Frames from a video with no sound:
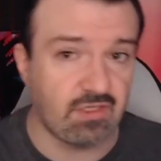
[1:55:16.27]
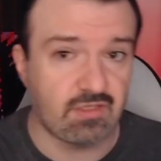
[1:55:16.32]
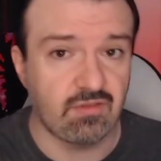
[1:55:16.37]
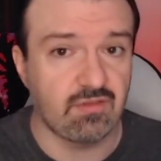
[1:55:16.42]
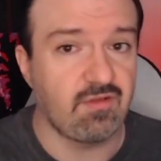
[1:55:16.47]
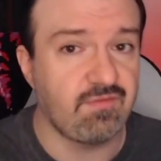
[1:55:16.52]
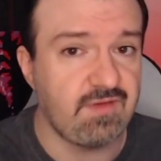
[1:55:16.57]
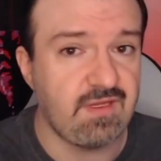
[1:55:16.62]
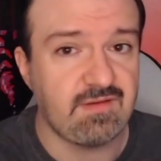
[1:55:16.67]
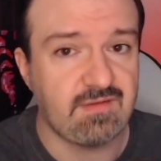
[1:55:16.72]
Am I
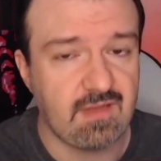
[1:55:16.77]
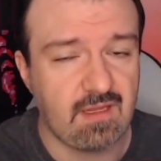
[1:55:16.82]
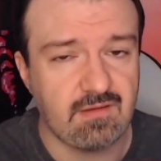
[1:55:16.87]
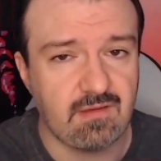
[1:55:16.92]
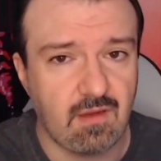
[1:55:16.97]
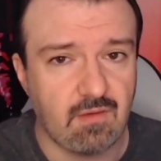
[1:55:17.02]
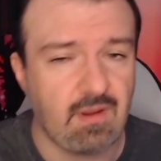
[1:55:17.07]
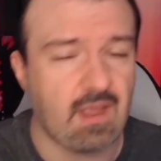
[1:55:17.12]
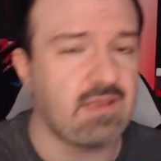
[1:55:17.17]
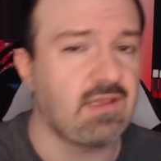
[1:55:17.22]
critical of
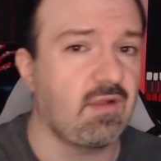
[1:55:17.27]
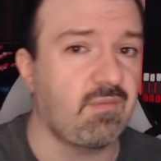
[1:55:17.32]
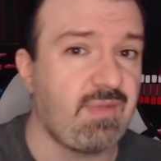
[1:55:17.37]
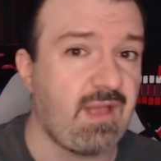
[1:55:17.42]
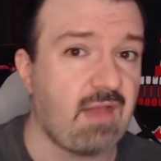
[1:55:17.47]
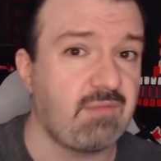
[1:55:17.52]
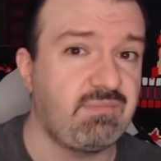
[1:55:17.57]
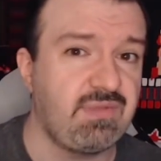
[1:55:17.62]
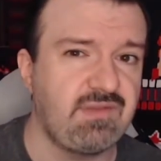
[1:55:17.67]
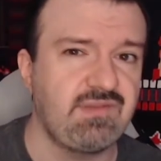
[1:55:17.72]
Nintendo and their
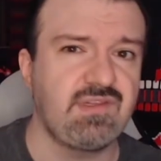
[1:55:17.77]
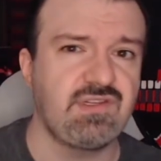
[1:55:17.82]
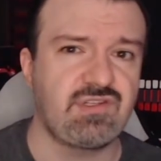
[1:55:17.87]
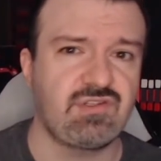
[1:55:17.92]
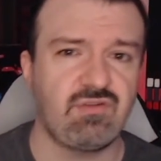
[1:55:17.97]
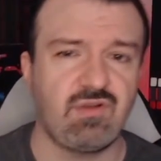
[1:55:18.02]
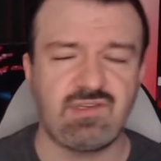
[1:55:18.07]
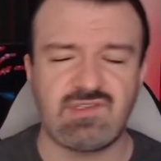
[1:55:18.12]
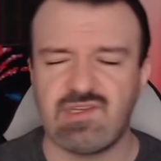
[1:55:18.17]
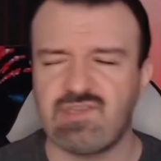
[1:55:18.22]
bad business
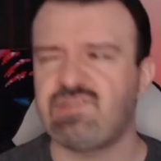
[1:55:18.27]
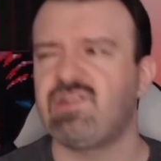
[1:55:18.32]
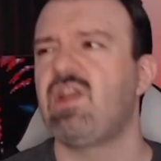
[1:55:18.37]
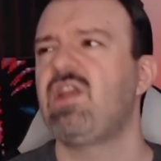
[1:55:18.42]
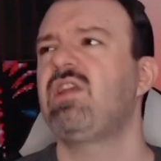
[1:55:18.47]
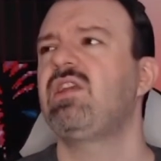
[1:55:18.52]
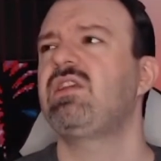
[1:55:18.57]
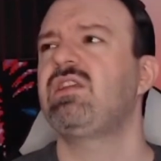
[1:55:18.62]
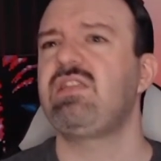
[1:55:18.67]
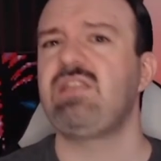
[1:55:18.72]
choices?
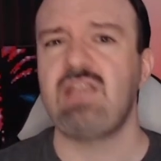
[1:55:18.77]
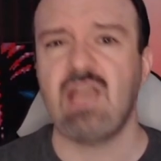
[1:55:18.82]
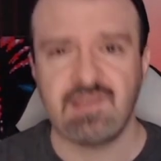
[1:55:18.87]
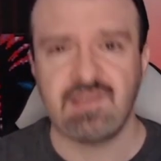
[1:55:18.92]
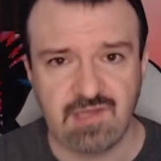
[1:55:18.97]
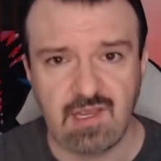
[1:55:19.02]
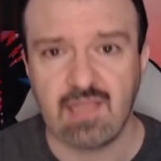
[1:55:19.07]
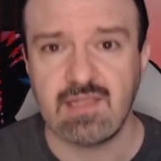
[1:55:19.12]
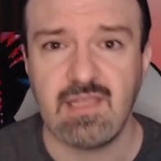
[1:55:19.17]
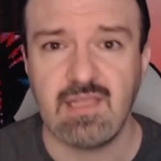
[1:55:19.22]

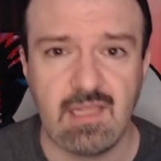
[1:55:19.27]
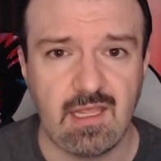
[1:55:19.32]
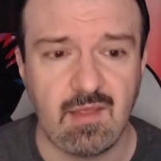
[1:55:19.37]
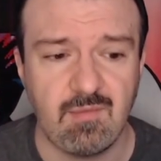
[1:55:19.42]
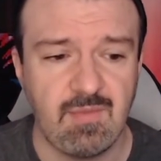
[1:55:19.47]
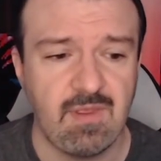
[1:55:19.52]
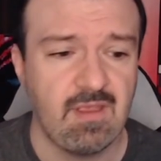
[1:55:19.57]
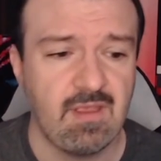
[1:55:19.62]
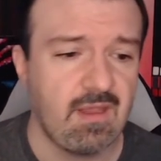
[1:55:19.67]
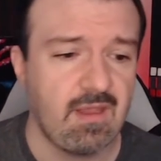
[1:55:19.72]
Yes, I
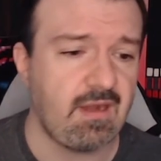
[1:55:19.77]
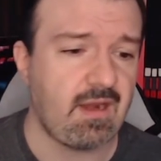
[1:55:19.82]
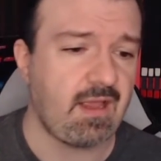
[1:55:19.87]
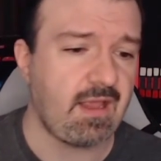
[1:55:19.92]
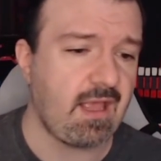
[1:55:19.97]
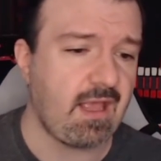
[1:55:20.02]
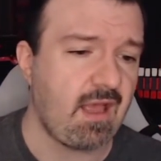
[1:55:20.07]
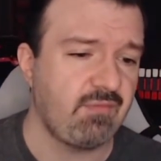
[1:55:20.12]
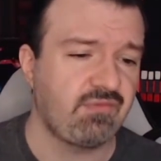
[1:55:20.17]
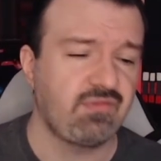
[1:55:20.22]
am. And
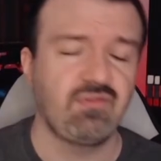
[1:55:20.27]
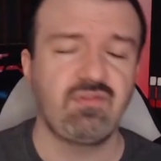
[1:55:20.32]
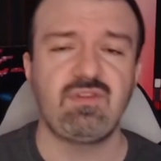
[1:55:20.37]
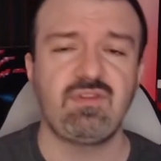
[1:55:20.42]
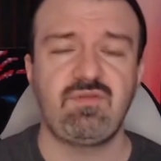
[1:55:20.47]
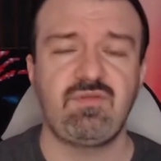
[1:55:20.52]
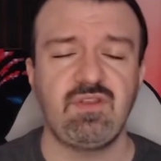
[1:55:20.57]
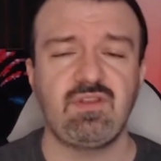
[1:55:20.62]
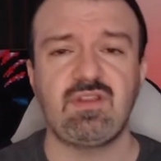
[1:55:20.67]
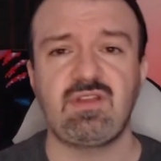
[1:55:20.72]
I
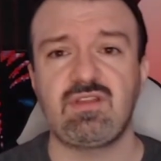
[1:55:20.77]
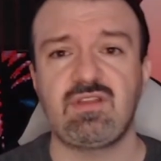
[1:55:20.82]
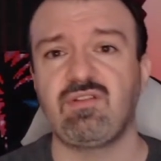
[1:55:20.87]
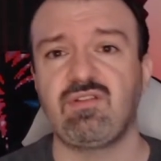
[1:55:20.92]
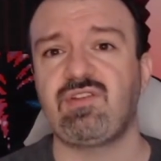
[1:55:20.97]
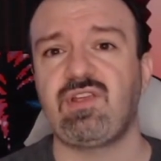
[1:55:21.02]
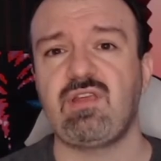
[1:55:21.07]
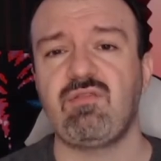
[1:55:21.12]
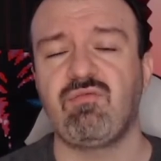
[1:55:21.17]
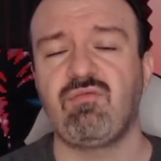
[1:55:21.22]
absolutely feel that there
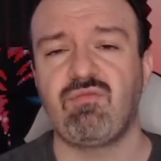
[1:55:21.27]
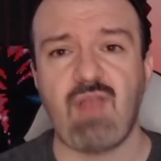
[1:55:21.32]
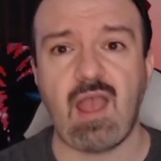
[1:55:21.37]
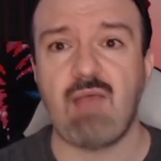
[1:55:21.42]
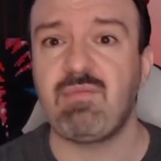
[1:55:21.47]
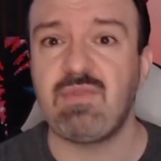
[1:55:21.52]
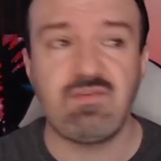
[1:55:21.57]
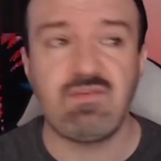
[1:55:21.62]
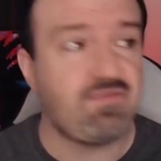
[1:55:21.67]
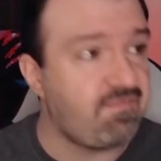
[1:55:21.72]
is a
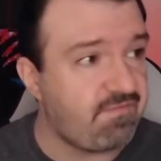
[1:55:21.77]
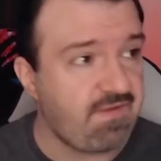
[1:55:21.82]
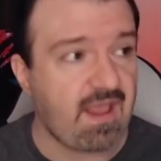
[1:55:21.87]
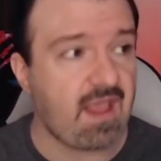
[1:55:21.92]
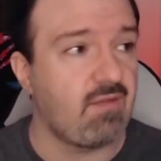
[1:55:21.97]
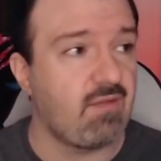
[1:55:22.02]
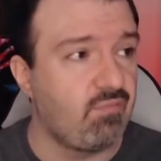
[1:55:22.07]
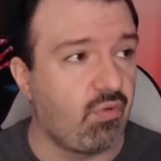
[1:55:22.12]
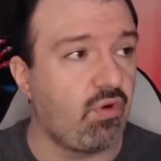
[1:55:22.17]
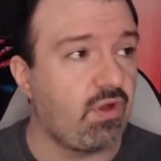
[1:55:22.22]
rabid
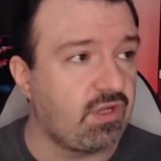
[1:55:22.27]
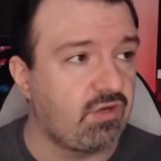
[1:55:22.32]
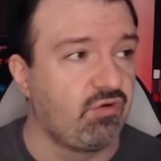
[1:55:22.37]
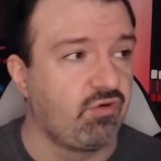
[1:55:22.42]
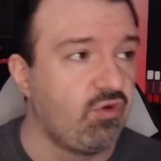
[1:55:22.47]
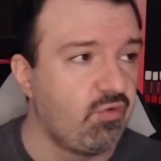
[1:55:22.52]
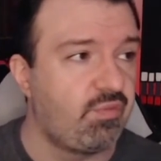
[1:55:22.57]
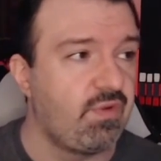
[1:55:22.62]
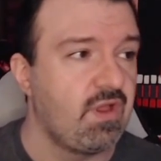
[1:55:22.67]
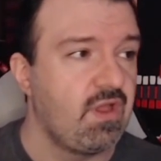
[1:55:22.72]
fanboy
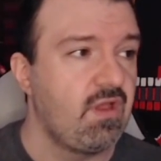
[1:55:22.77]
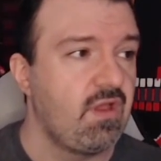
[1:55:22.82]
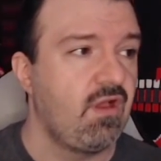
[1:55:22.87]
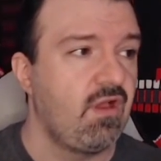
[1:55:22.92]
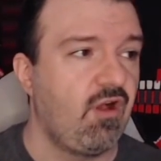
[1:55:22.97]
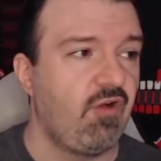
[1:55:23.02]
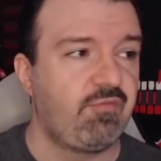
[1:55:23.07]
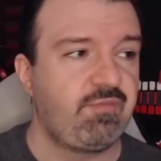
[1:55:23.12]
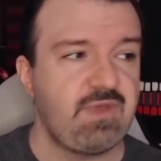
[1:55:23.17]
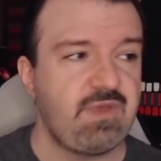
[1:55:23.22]
group
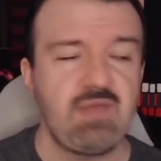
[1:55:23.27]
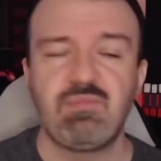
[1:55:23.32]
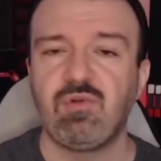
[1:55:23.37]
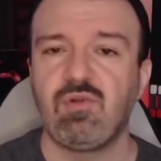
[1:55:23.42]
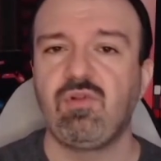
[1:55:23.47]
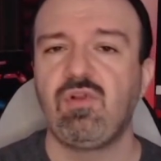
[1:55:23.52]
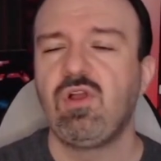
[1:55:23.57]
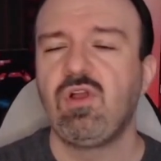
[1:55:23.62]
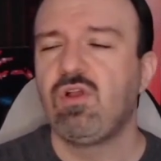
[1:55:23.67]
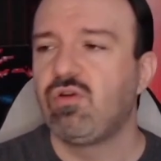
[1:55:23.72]
of
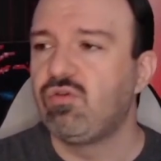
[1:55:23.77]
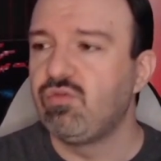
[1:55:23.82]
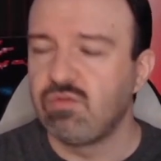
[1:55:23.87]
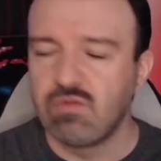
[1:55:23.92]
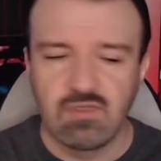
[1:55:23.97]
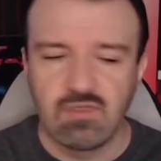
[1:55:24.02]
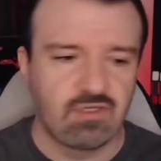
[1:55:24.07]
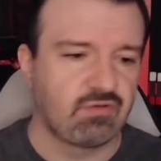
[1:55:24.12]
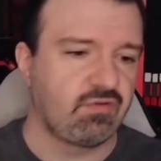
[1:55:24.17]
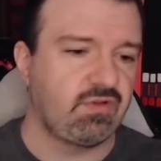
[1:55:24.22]
people who
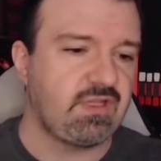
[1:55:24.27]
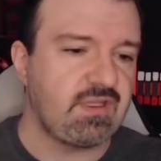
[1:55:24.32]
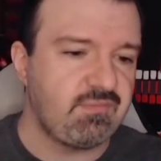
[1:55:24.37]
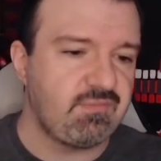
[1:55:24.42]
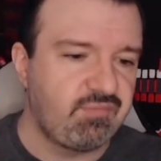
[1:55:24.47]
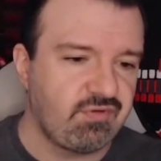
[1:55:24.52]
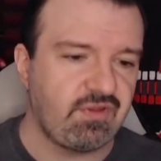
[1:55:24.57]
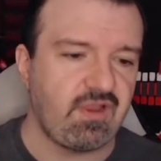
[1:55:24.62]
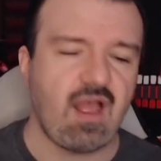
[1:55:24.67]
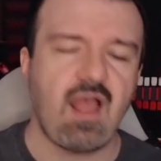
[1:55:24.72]
literally
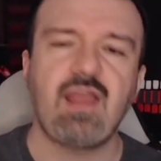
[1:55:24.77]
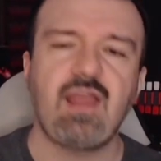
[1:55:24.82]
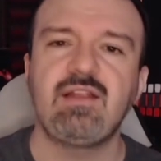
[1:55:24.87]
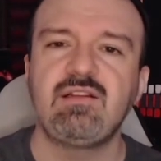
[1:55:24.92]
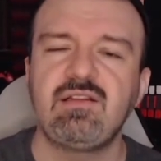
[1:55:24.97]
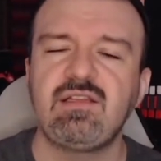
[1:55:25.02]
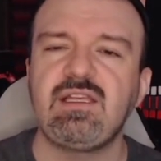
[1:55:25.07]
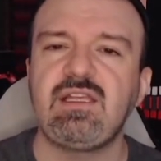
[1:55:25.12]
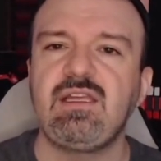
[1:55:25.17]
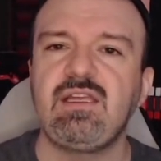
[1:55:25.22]

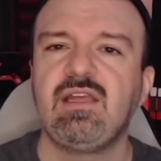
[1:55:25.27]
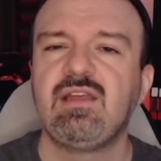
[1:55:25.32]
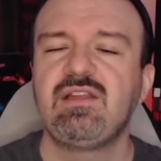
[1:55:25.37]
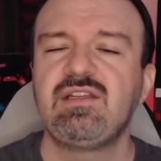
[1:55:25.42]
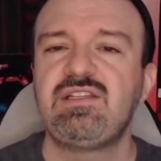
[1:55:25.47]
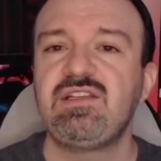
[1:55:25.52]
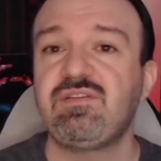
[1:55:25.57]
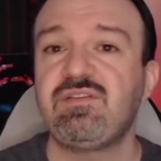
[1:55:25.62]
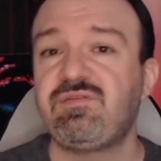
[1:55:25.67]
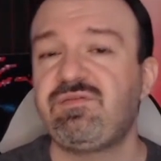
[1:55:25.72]
blindly
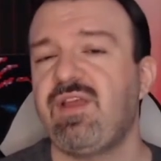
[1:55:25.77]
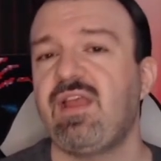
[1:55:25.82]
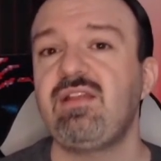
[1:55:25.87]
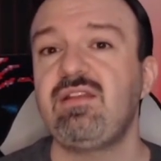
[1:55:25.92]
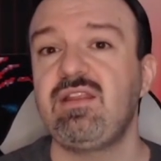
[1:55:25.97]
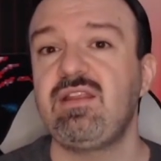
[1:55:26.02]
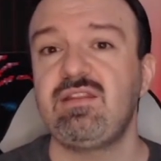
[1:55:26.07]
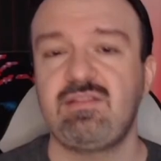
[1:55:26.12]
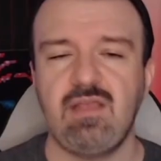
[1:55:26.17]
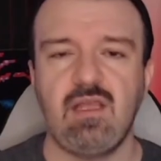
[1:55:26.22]

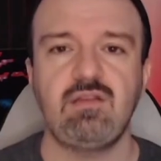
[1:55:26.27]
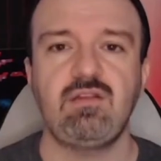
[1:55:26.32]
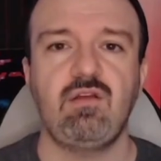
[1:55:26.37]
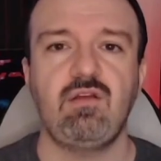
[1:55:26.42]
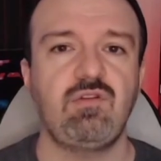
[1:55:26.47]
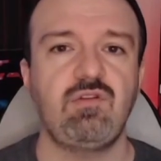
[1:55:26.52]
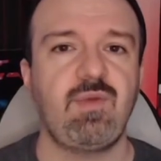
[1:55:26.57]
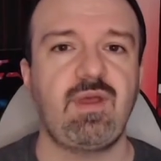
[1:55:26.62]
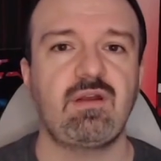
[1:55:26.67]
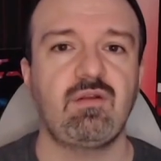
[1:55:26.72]
defend
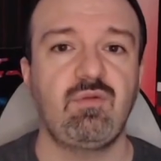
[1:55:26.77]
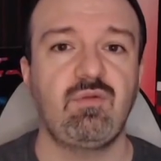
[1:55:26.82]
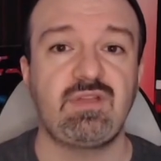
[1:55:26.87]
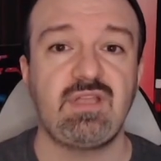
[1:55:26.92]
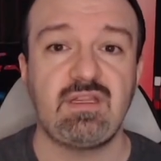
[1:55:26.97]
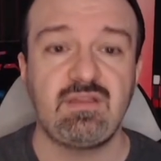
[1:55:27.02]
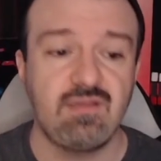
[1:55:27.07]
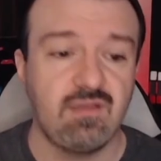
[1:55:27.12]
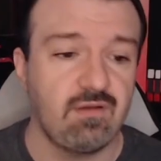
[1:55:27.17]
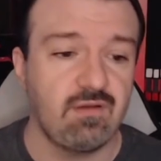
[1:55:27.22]
Nintendo no matter what
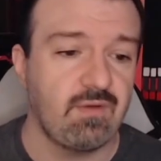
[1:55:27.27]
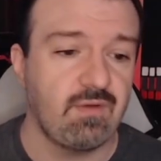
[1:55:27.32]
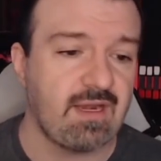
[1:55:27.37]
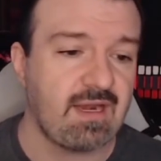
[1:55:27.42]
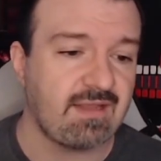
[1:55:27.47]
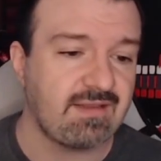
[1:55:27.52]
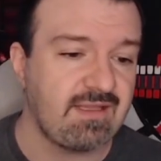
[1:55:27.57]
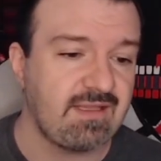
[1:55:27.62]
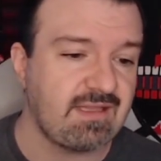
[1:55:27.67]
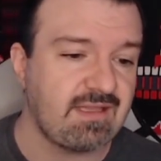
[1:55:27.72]
they do.
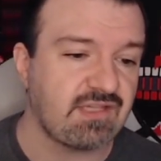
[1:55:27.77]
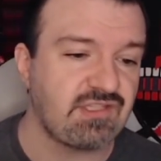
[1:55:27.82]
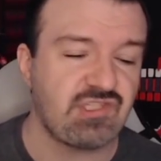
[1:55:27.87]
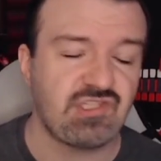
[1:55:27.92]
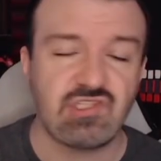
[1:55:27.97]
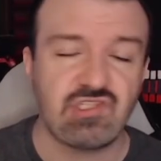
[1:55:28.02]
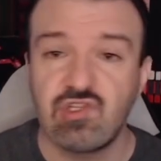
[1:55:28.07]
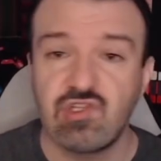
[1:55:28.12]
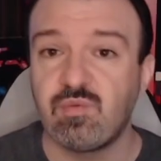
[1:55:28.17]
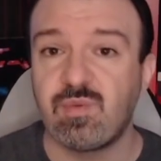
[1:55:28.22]
And I think that's
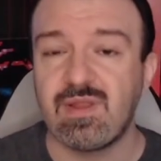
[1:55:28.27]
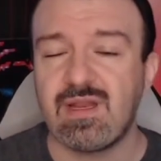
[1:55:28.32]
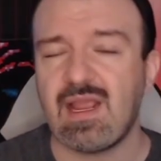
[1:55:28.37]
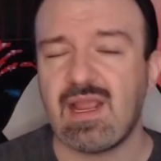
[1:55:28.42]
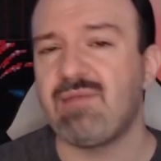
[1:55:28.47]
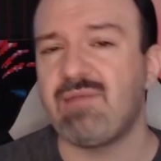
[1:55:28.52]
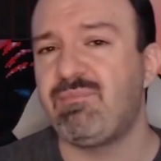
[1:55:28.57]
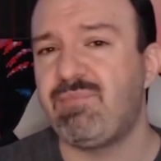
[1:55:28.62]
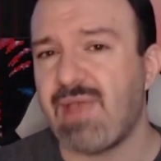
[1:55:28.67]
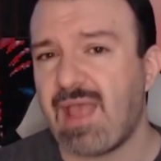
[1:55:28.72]
stupid
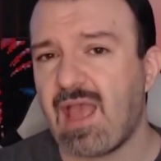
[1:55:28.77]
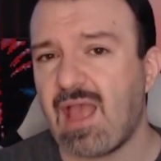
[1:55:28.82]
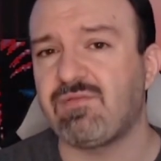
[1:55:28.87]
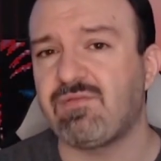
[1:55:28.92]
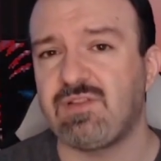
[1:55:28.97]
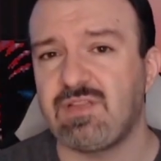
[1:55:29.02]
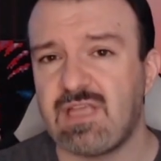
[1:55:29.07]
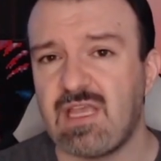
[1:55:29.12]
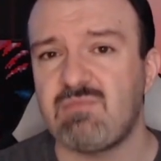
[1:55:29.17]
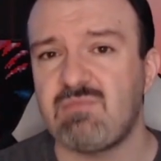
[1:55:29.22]
and bad
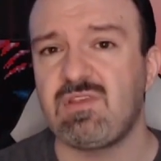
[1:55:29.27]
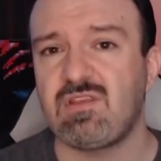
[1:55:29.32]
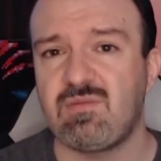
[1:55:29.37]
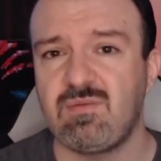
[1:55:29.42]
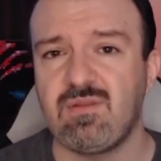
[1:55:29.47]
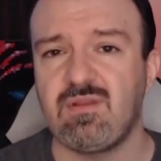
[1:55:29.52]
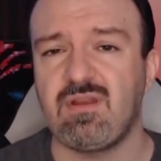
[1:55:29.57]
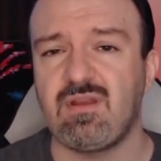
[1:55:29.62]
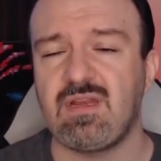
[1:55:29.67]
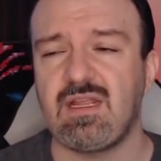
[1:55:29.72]
for the gaming
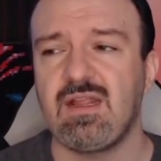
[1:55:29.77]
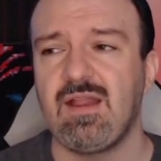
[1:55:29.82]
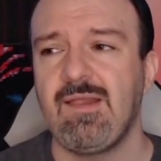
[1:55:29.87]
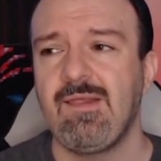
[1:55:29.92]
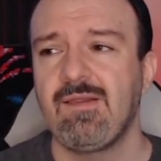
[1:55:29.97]
community.